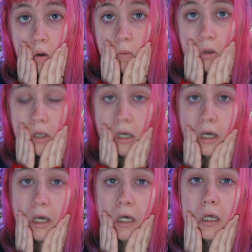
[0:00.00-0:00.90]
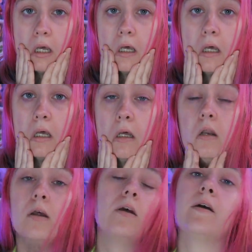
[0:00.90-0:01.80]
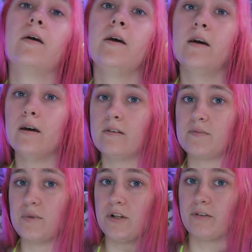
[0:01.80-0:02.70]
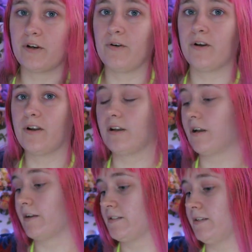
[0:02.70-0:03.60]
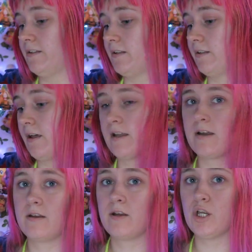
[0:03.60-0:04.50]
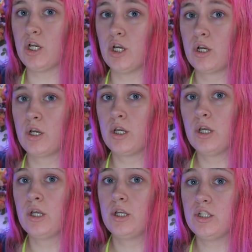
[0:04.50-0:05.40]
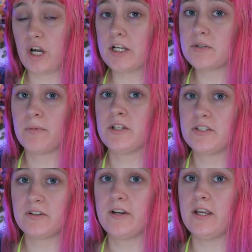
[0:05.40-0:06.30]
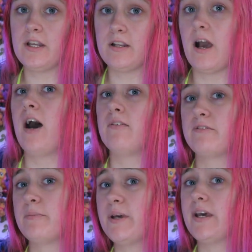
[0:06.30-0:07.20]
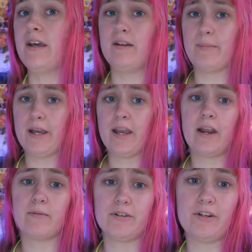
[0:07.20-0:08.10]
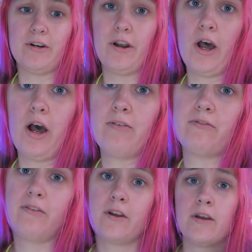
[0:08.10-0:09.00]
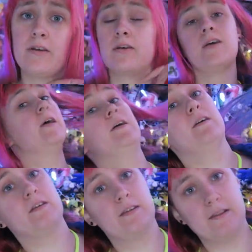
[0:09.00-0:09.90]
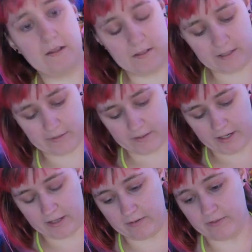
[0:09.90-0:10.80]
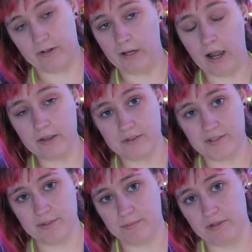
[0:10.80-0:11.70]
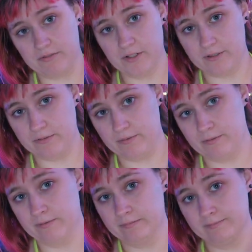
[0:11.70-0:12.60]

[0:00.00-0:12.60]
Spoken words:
Oh my god. I was middle of recording and I accidentally like touched my screen, god forbid, and my camera turned off. This is what I get for not using my phone.